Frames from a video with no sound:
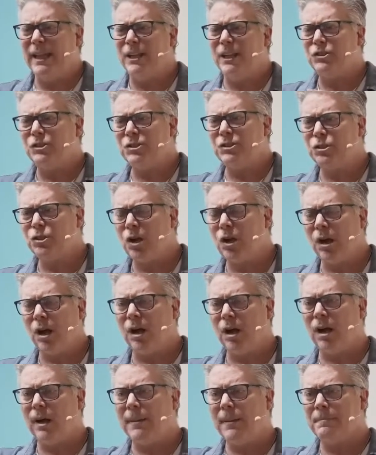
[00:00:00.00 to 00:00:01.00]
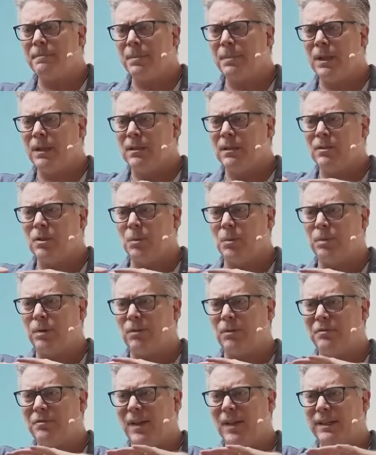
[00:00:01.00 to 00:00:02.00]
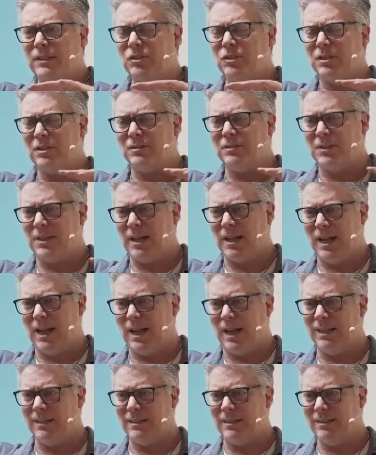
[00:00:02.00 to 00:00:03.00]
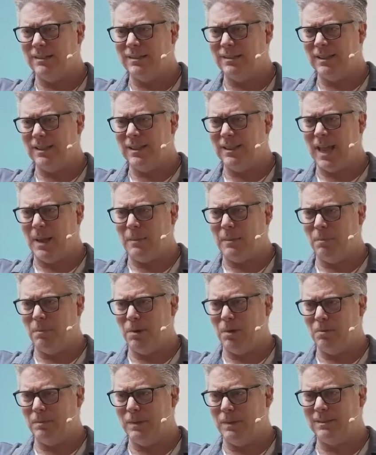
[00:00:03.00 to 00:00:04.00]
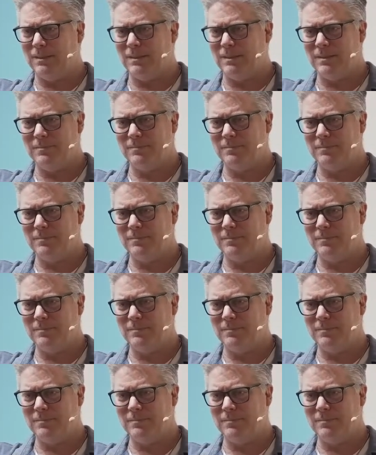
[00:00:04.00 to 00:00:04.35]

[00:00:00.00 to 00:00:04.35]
He saw the perfection of God in that moment,